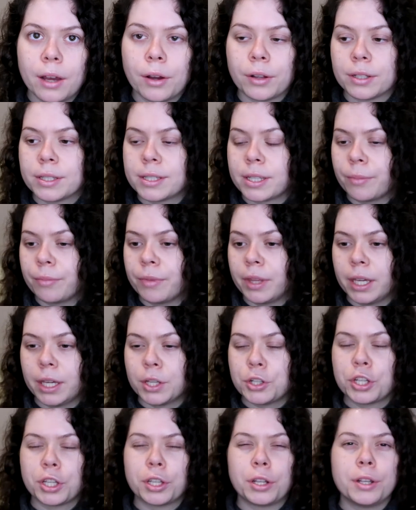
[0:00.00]
on something
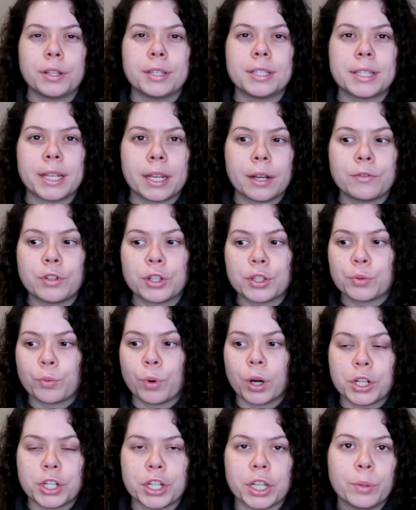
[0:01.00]
instead of just
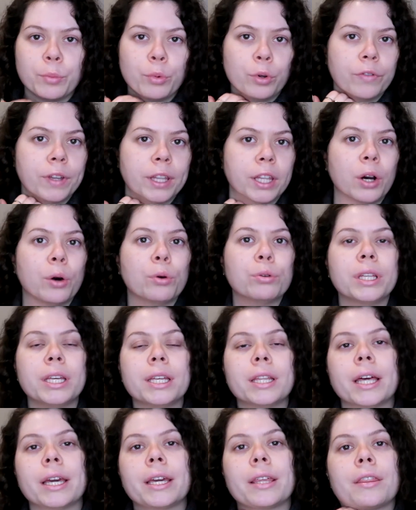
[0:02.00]
watching a movie. The only
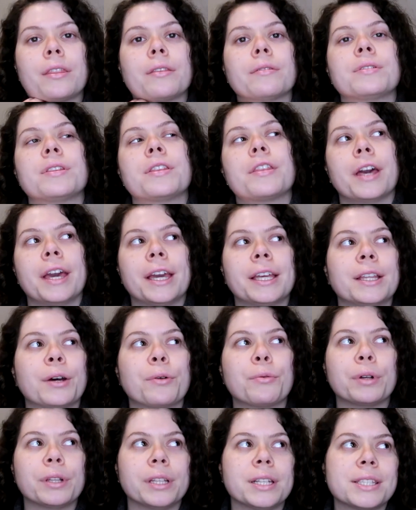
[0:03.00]
like thing that
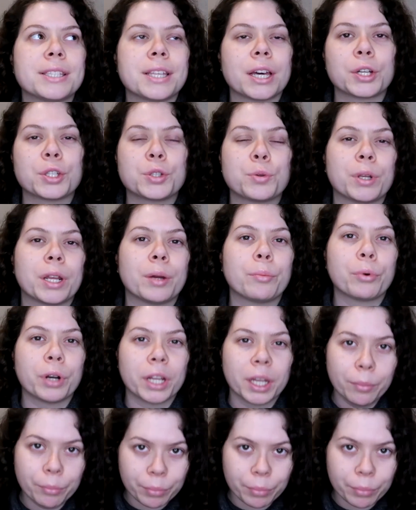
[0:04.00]
really sucks when I bring a